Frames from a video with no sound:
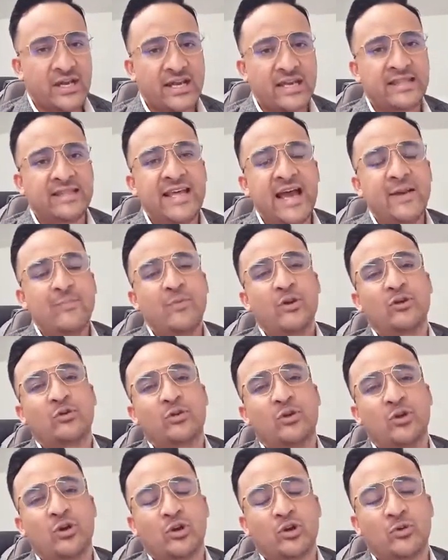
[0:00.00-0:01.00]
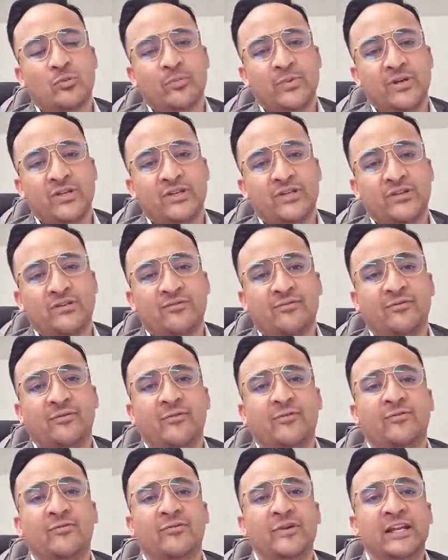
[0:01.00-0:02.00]
in that particular occupation
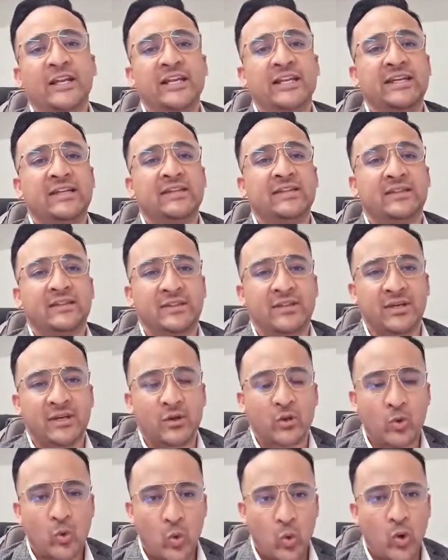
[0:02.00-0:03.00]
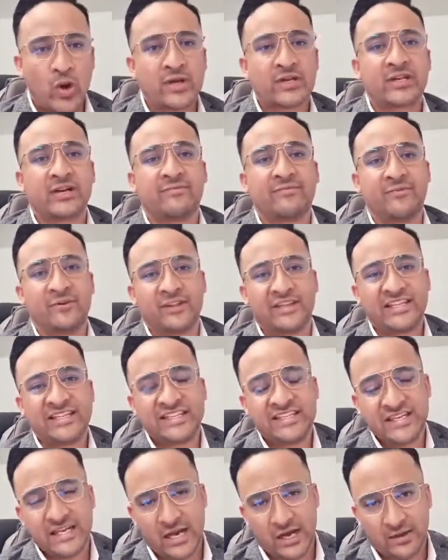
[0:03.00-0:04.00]
fulfilling the quota for the
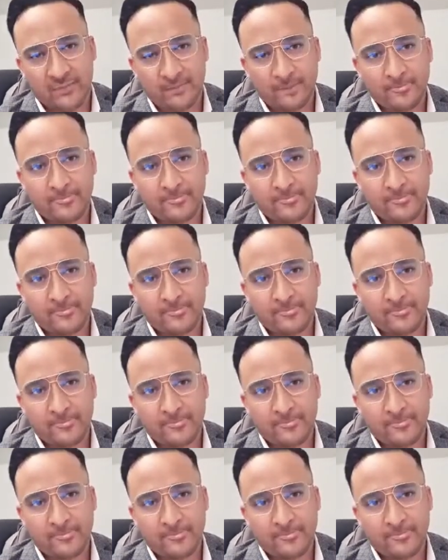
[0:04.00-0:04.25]
year.